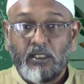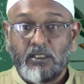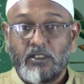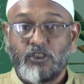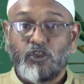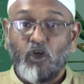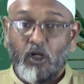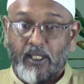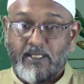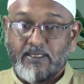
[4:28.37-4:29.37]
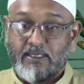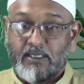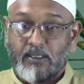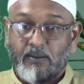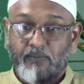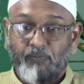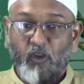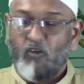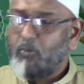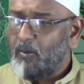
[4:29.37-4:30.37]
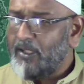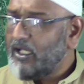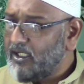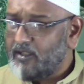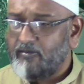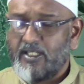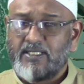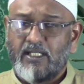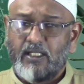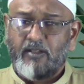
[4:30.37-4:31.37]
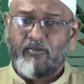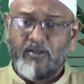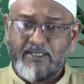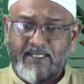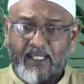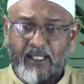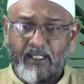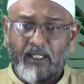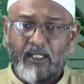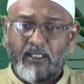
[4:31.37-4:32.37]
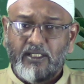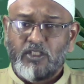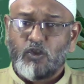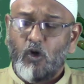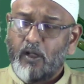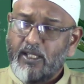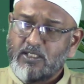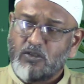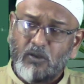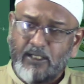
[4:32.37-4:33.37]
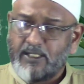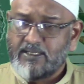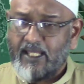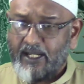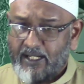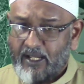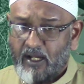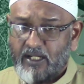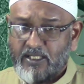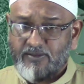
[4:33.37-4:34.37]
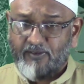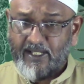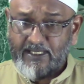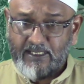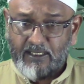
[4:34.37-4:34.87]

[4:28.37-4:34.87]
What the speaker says: strongest. You've probably heard of this in a different saying: the strongest soldiers get the hardest fight.